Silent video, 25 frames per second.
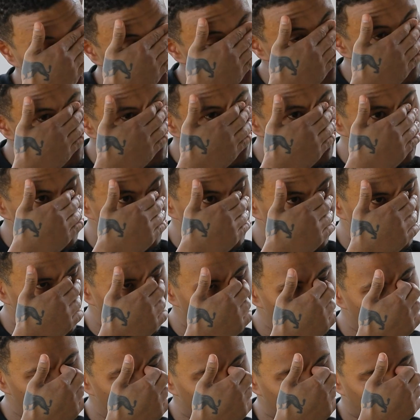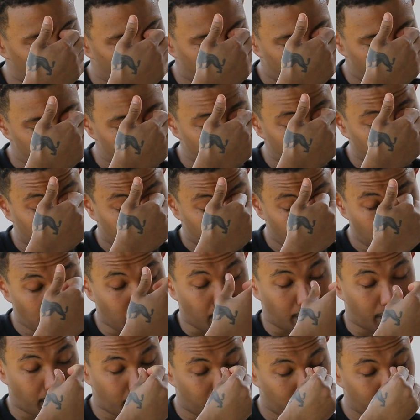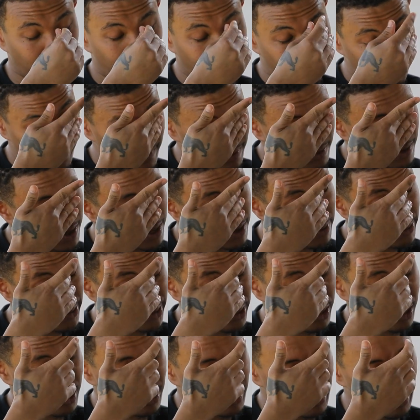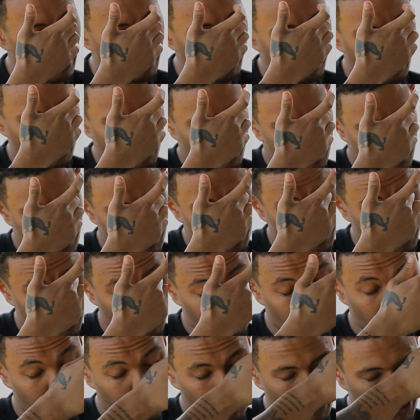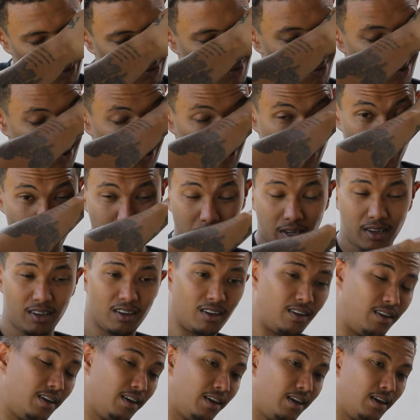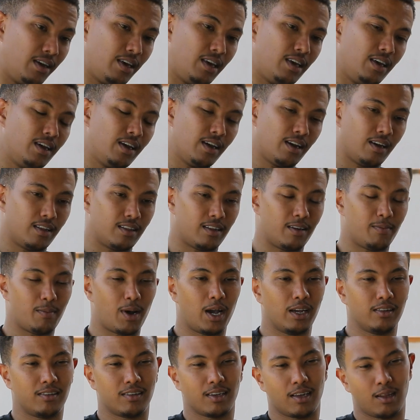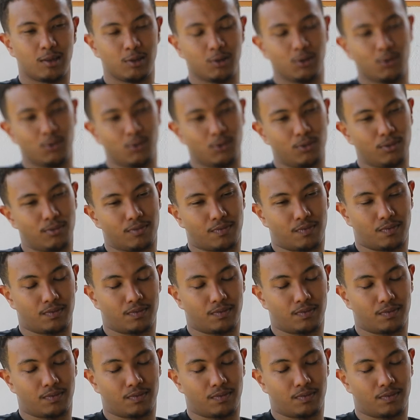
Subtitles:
It was tough. It was tough. Some of the people who know me, they might tell you.